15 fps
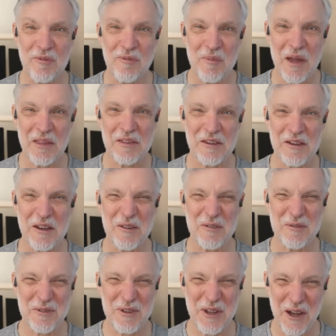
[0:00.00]
method
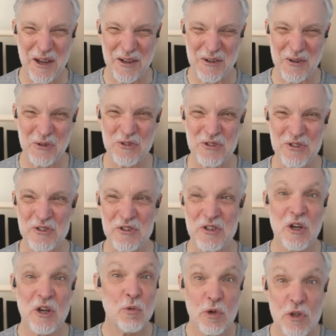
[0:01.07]
of diagnosis,
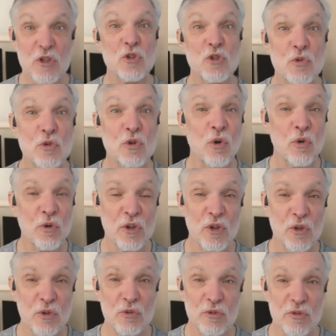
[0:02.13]
which you don't
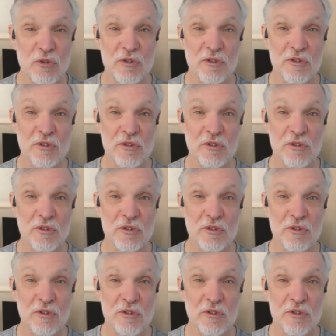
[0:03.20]
use.